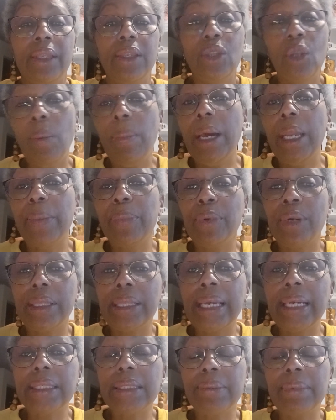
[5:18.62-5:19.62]
nobody
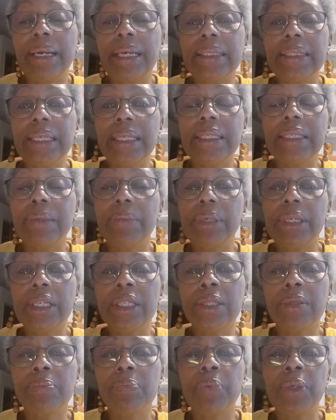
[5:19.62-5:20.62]
brought that to my attention
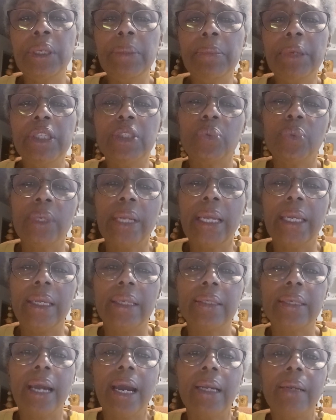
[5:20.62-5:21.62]
because pretty much when I
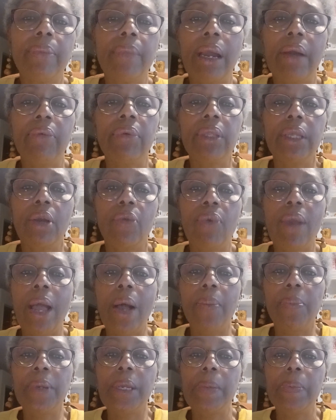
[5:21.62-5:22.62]
get tired, I'm not really
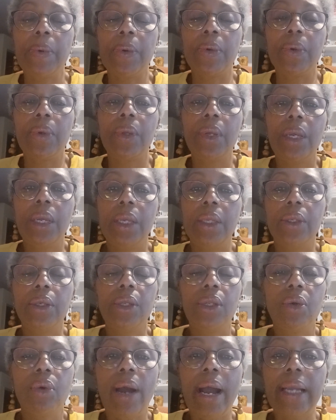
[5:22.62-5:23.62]
around people.
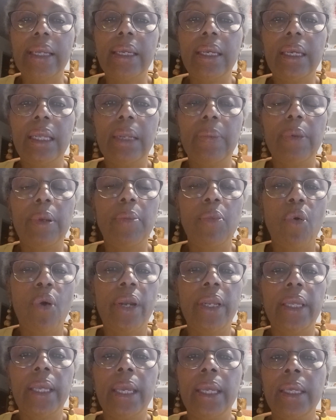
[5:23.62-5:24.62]
You know, I can get up in the
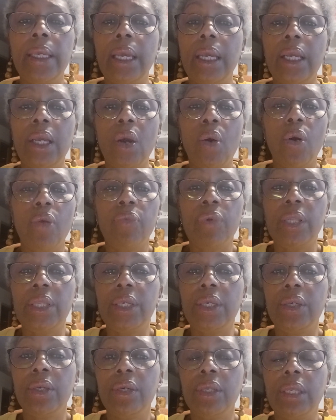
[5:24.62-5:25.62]
morning and get going
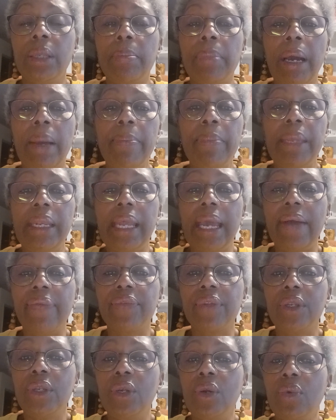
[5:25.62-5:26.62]
really good, and by mid
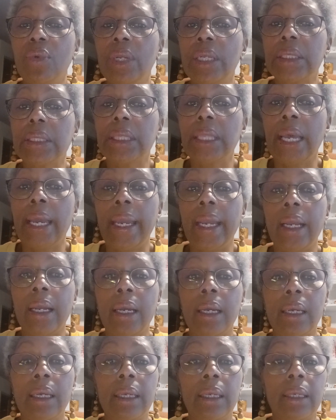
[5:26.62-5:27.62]
afternoon, it's like,
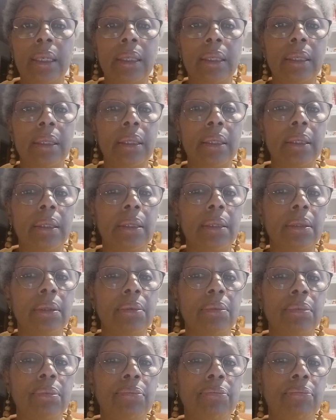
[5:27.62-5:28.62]
uh,
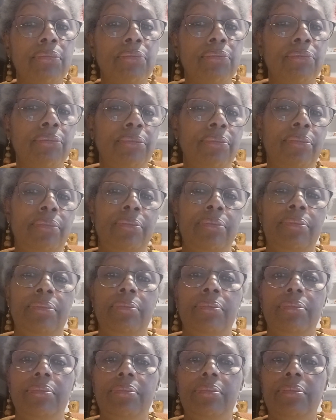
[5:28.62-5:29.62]

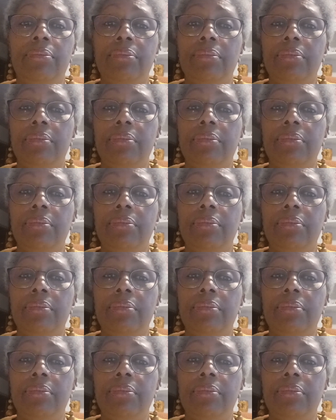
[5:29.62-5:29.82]
mm.